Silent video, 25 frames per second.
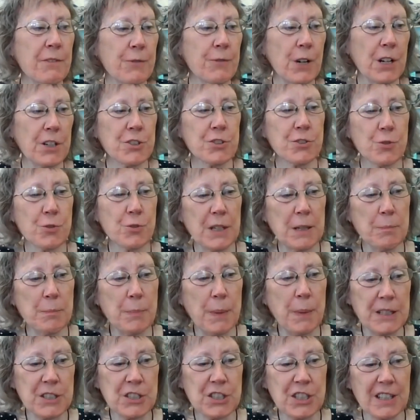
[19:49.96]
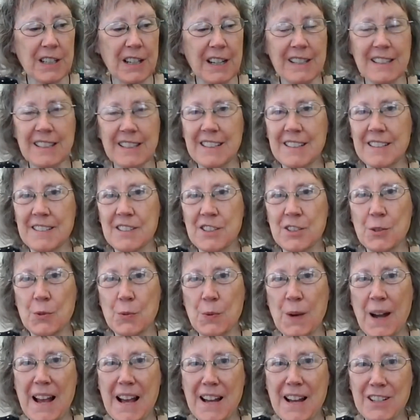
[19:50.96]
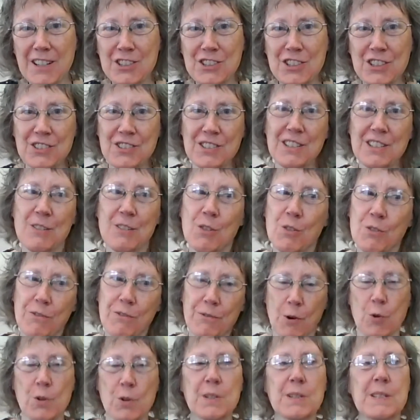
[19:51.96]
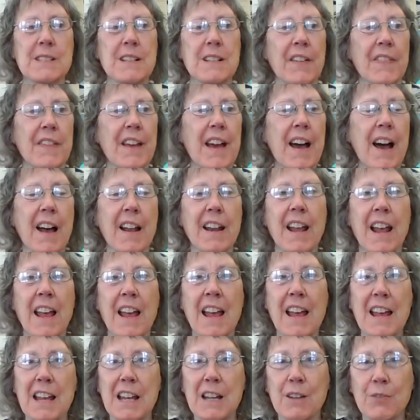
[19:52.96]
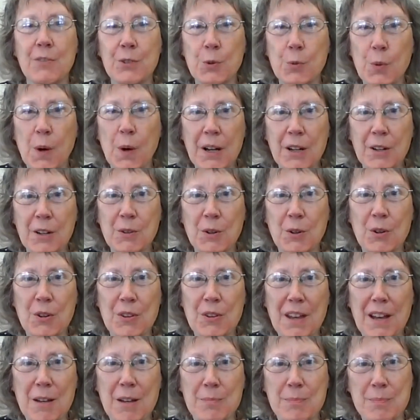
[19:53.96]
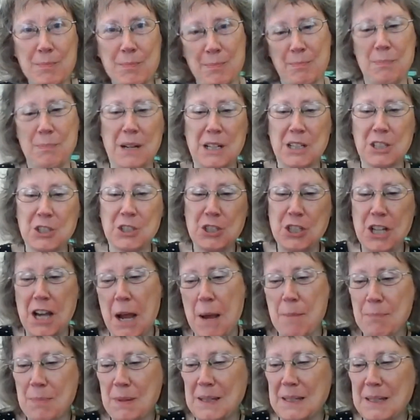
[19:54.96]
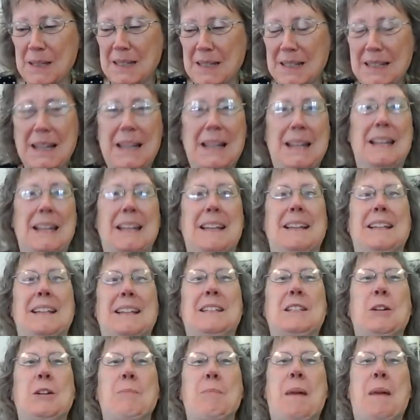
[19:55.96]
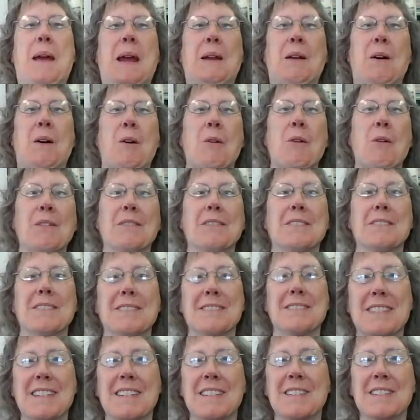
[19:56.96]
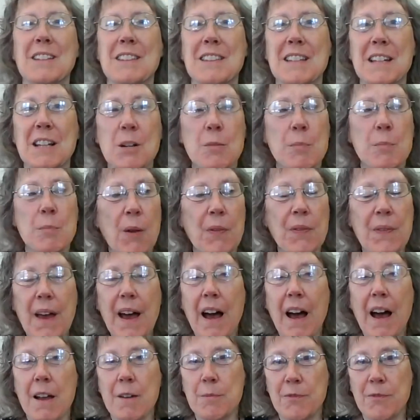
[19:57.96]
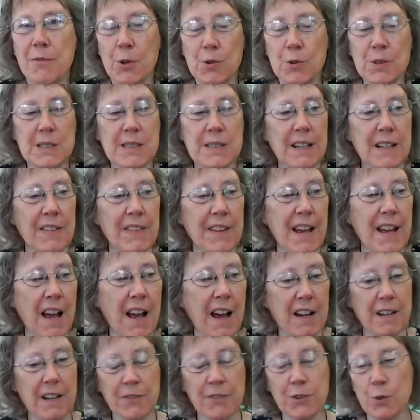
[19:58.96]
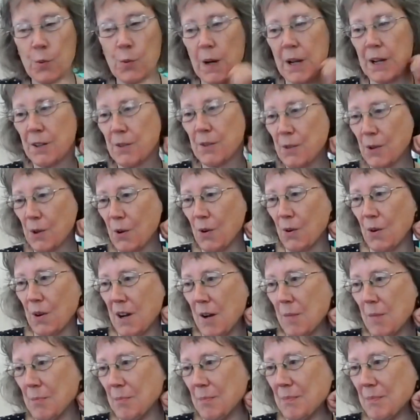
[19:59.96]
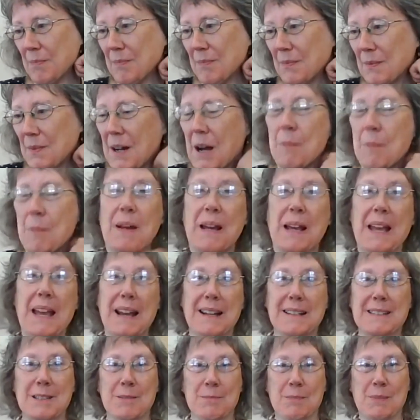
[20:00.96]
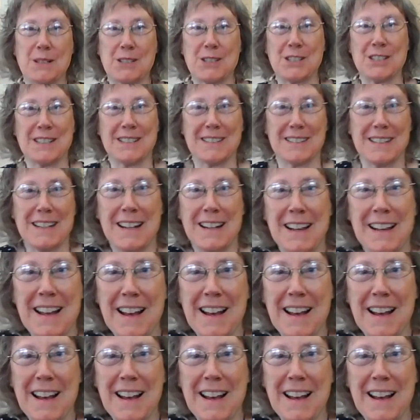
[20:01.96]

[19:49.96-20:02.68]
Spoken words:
fresh green bunching onions and radishes, you know, focus on that. If you want to grow that big champion tomato, think about that, focus on that. If you want to grow a big exhibition